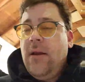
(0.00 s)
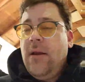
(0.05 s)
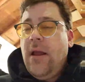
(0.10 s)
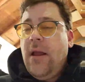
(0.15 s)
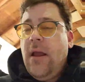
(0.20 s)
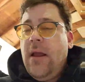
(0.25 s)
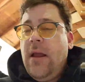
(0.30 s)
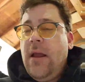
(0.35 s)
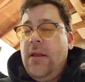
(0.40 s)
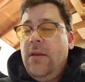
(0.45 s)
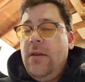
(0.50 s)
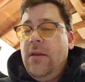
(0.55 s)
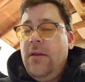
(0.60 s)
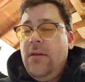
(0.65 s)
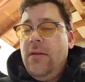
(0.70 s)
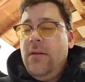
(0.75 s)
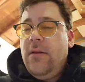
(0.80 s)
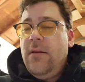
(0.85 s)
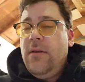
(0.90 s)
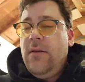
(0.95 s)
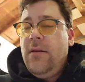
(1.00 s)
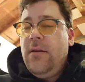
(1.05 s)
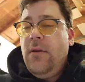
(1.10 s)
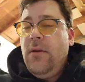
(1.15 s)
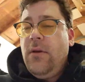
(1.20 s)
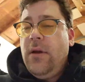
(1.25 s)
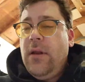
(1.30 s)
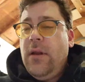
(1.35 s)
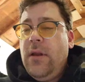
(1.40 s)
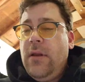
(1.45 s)
and you
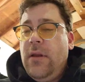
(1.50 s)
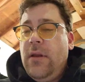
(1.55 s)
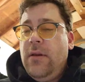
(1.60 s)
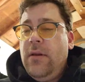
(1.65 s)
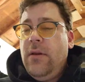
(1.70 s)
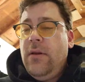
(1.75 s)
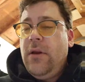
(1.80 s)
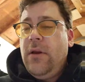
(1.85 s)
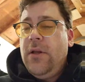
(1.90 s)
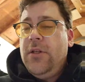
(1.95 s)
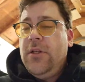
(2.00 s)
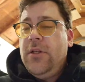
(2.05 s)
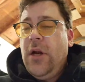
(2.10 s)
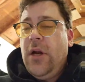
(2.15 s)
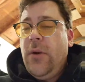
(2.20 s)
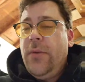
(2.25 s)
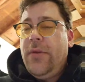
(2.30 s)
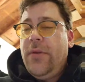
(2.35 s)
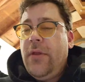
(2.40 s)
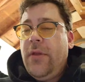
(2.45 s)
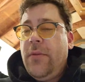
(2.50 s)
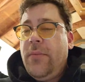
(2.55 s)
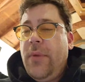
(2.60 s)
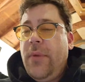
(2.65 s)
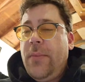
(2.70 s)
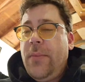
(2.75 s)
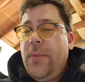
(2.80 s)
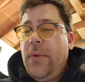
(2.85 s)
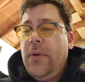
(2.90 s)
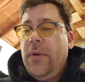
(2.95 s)
can share it with other people,